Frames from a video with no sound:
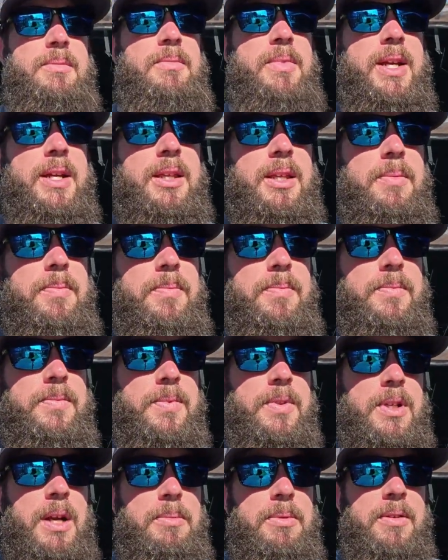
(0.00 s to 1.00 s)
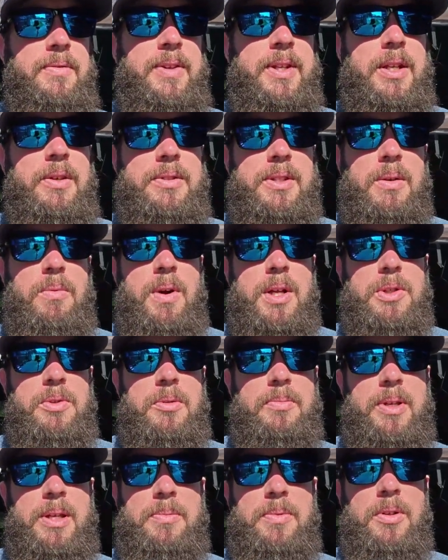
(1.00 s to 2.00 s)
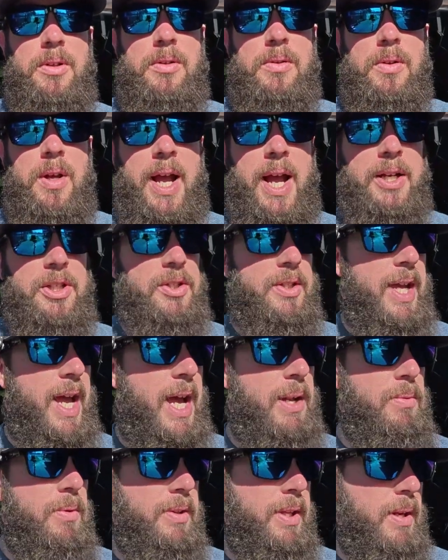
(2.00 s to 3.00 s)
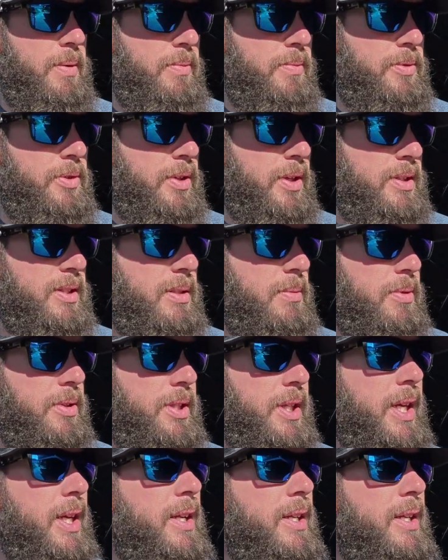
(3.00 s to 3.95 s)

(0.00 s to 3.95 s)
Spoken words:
seemed like the couple of videos I watched where people actually had one, they took it somewhere to